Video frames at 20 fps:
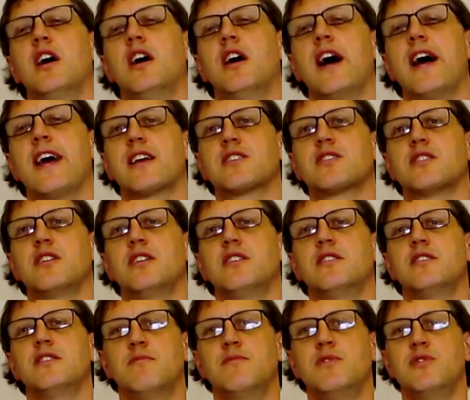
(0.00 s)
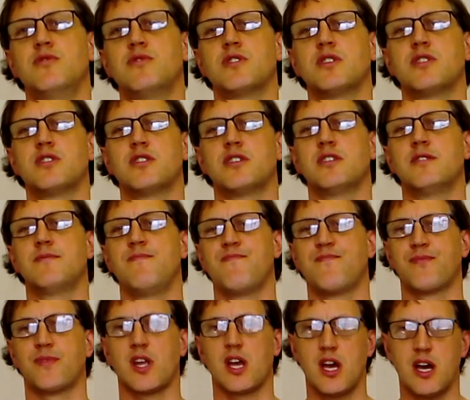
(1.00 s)
excellent musician,
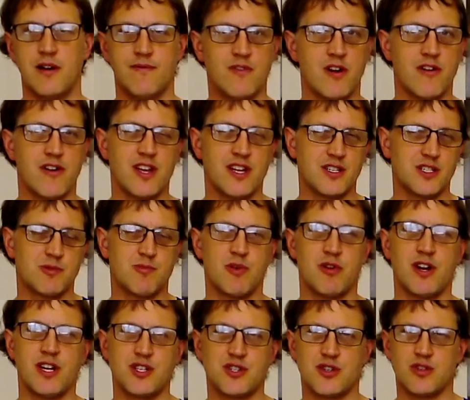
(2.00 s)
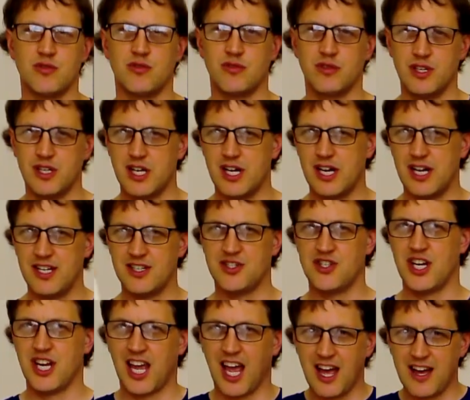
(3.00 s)
and very inspirational.
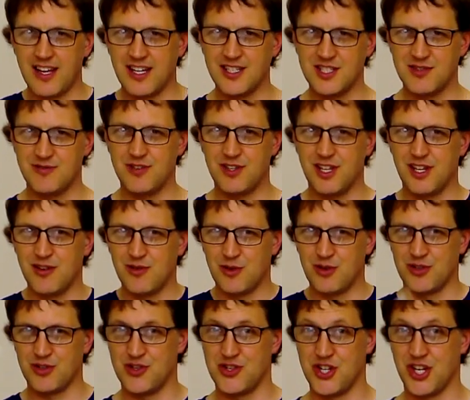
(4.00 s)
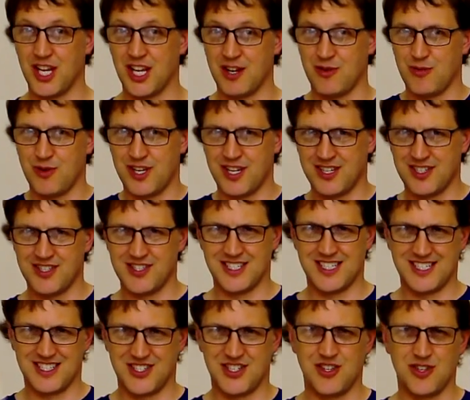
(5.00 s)
Check out his video on chicken wings,
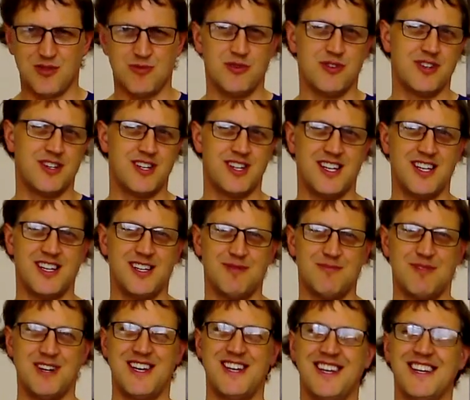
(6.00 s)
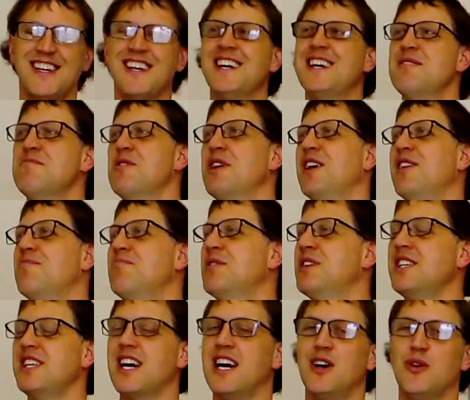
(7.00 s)
that's a good one. But
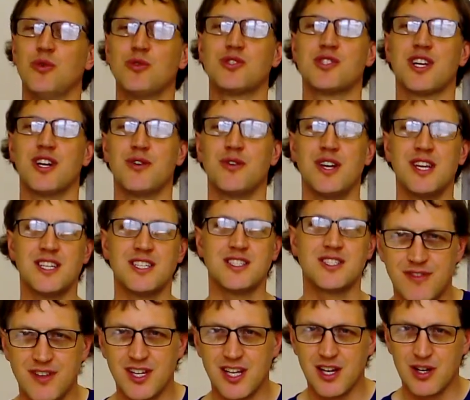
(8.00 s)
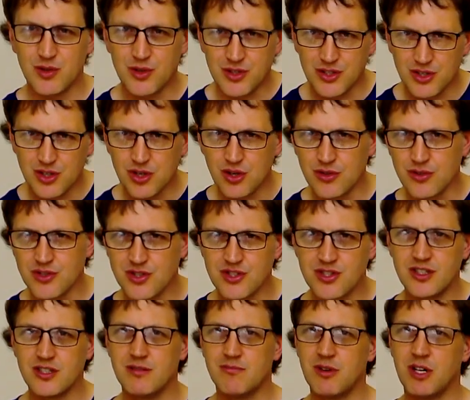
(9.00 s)
yeah, also his video on
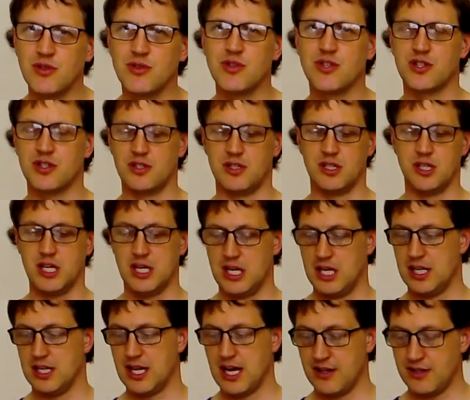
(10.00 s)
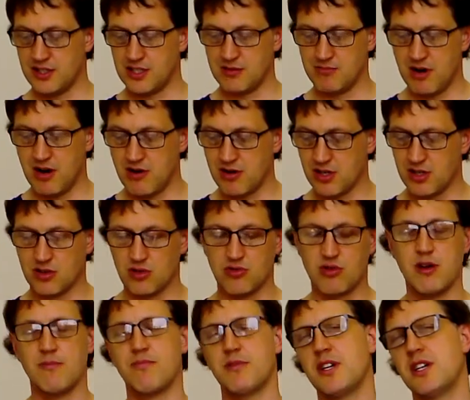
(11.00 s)
constant motion. Now this American
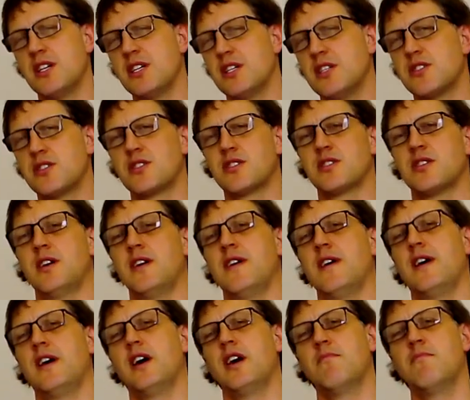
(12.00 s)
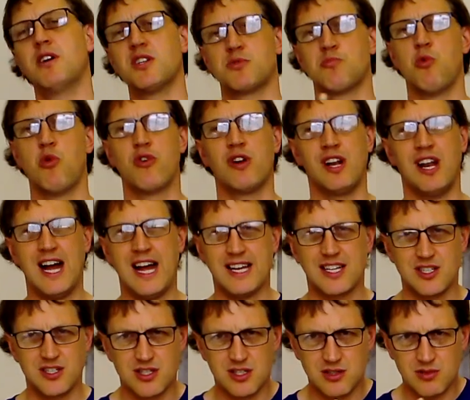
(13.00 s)
grip is much more
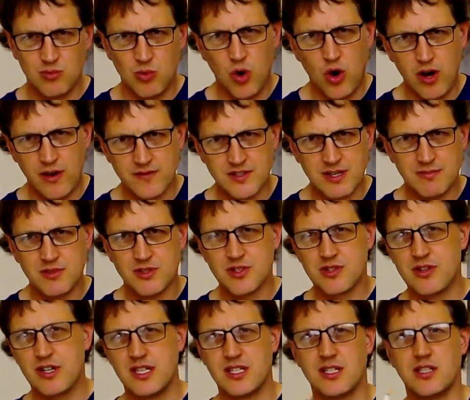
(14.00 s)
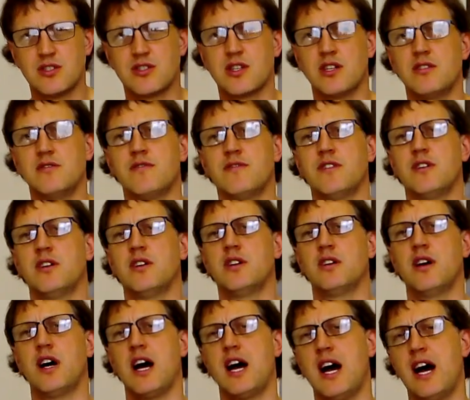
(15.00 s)
relaxed than what I've demonstrated so far,
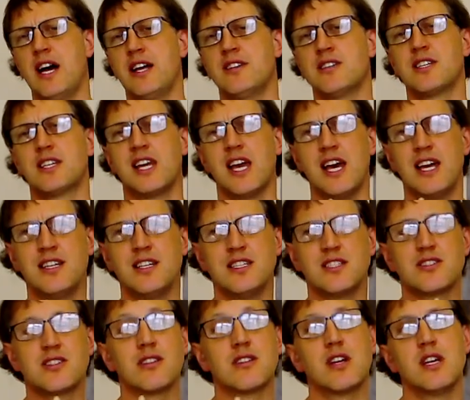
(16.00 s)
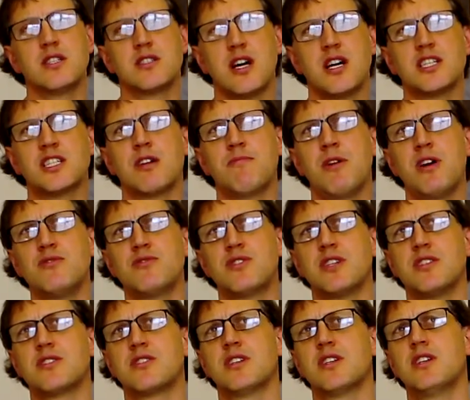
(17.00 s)
and again I suppose
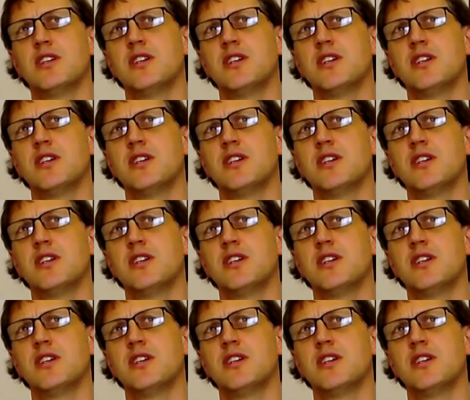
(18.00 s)
it's